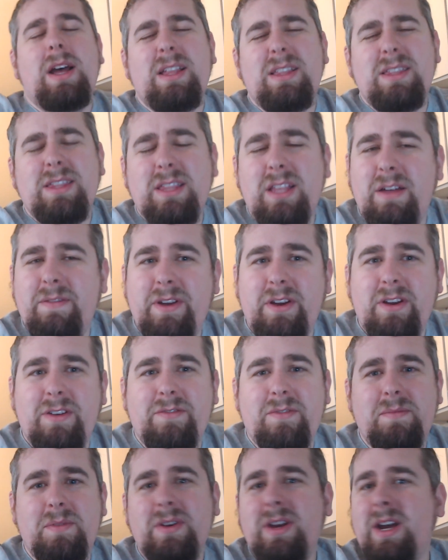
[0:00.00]
Love hearing
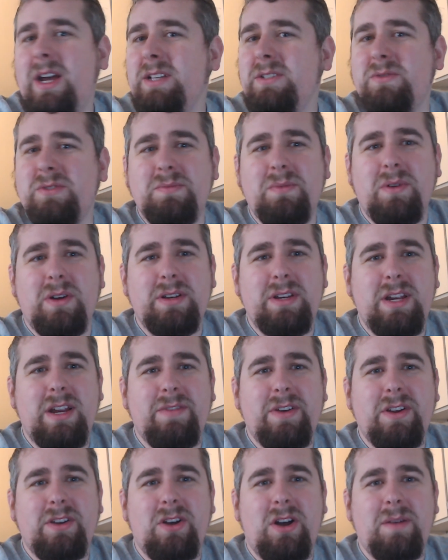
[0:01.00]
from you guys. Respond to
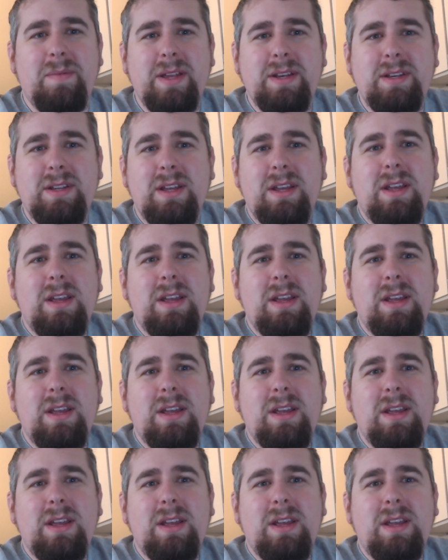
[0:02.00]
every comment.